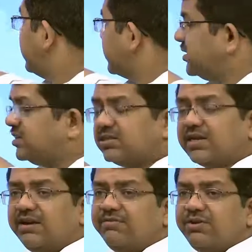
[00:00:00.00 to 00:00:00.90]
the other
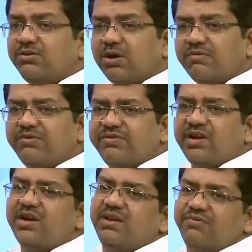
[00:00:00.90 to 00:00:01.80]
side, when you have a
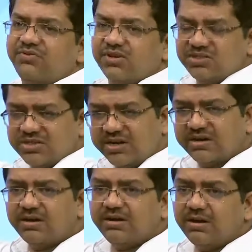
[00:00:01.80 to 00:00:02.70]
very
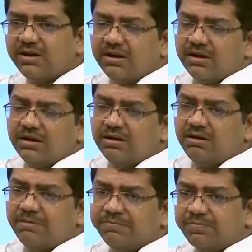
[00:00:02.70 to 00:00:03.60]
differentiated
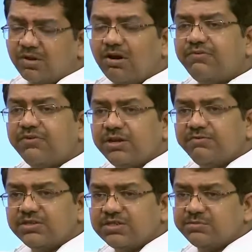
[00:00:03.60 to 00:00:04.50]
offering
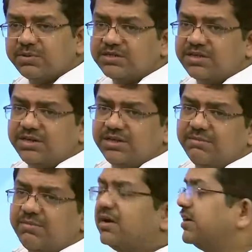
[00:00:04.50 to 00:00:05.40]
which is present in the
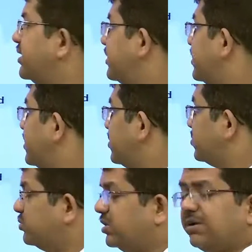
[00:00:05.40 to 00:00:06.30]
market,
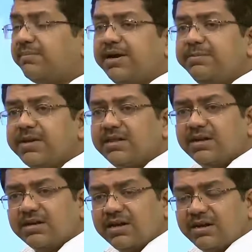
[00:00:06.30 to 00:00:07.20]
though there might be
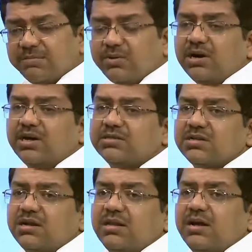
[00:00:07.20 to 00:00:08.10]
other products
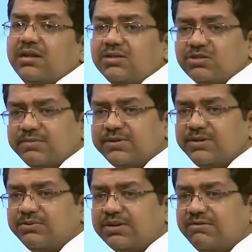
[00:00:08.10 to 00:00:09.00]
or the other
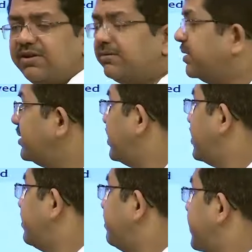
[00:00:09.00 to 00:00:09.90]
substitute available,
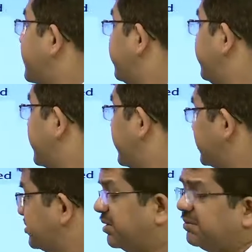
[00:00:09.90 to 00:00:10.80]
but if the
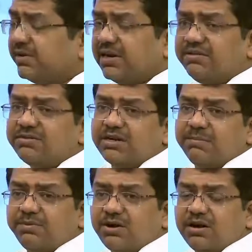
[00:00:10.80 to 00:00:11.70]
customer believes that the
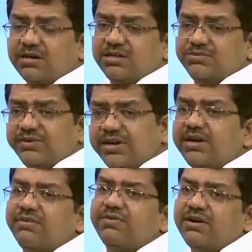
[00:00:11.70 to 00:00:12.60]
product is very
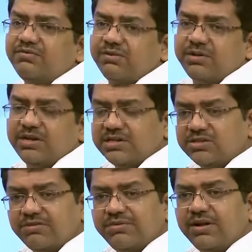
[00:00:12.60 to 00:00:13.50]
different from the
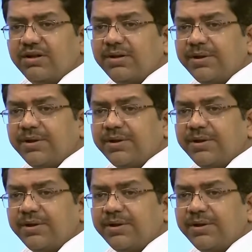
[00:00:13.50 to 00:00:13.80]
rest of the